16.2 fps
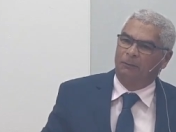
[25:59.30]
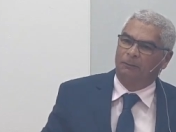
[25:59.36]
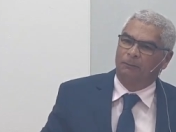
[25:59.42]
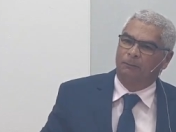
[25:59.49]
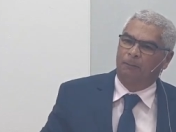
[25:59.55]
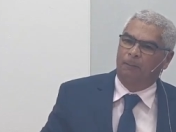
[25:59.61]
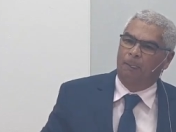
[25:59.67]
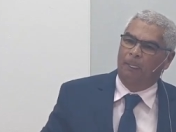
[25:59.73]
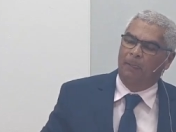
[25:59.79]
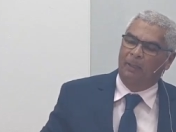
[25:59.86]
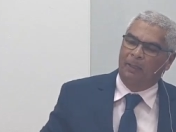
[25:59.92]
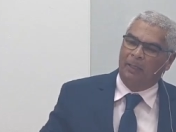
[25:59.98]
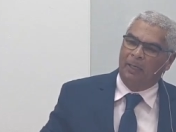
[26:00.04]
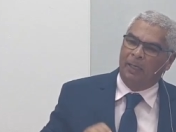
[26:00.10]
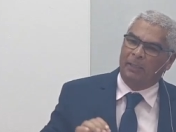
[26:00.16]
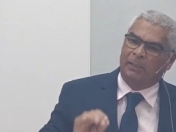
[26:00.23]
will be
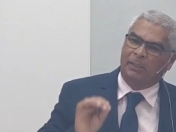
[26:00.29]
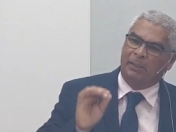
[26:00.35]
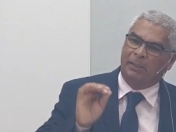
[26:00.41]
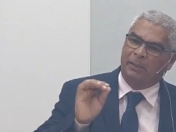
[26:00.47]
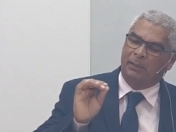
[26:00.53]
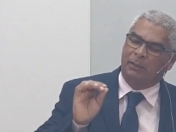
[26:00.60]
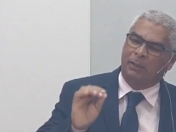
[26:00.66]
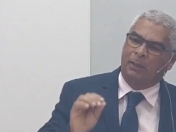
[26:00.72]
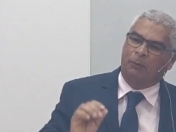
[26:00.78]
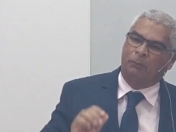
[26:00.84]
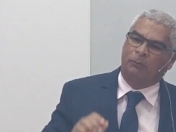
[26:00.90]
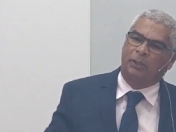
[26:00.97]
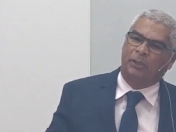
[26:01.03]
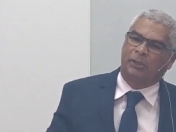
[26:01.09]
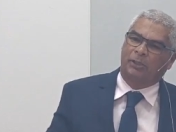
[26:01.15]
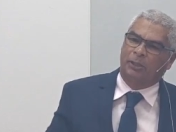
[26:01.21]
restored.
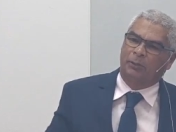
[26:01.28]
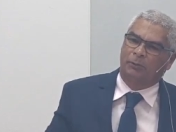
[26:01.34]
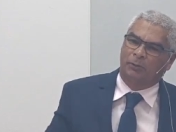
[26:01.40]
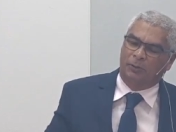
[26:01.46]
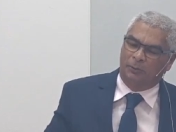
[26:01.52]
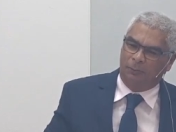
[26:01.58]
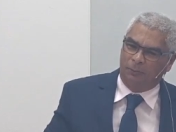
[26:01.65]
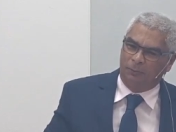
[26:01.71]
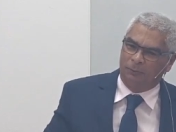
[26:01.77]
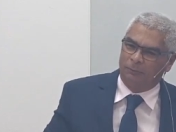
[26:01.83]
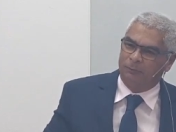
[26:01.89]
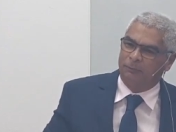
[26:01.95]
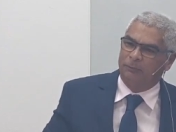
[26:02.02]
That's